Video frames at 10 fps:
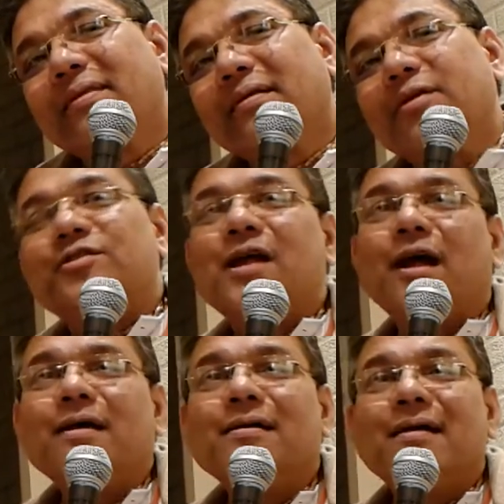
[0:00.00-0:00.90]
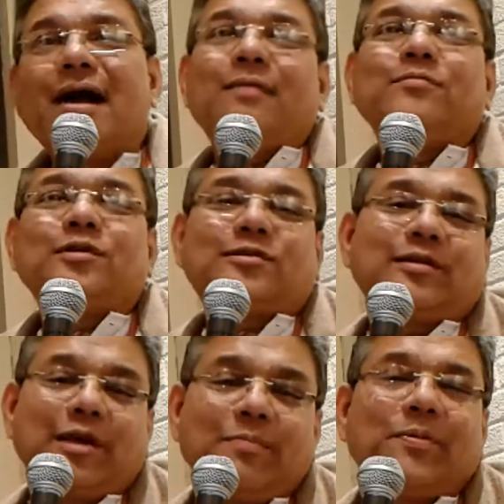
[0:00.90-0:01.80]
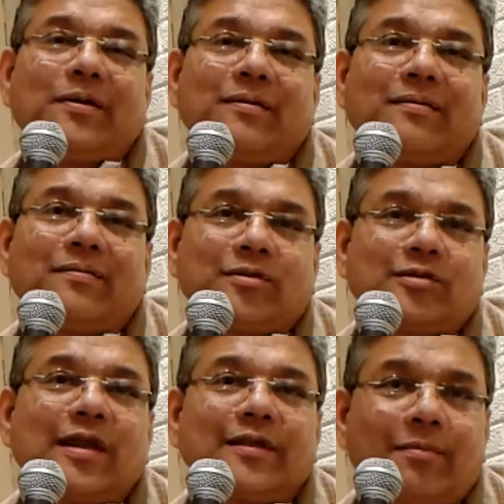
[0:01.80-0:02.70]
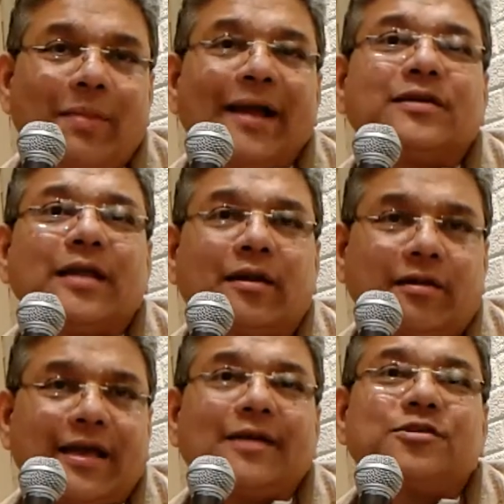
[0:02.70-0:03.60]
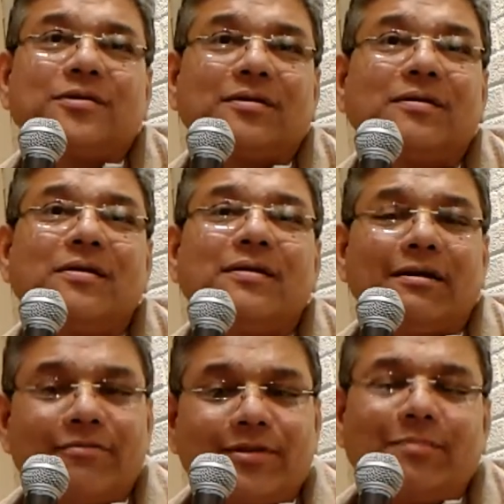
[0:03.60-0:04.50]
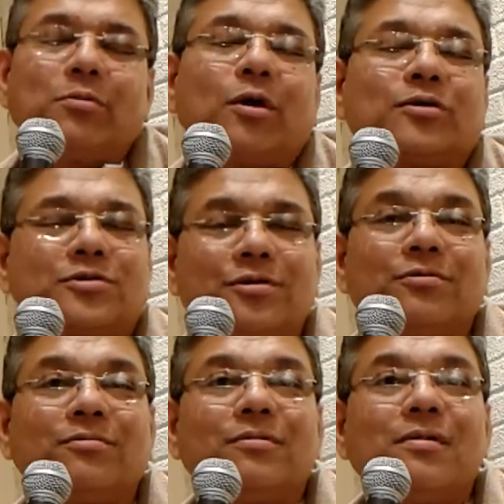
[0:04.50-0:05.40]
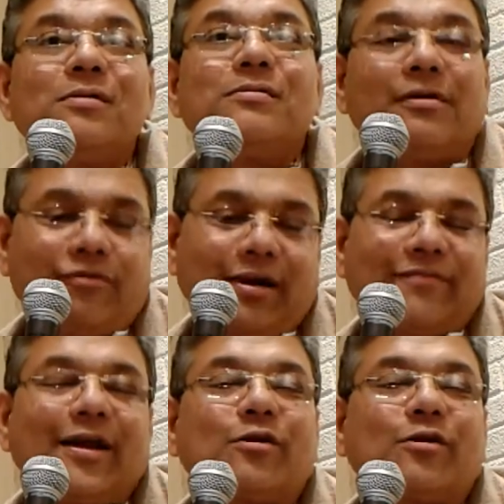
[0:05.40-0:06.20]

Krishna, I'm just the keeper. Just like the bank teller, the cashier. Everything belongs to you. If you have that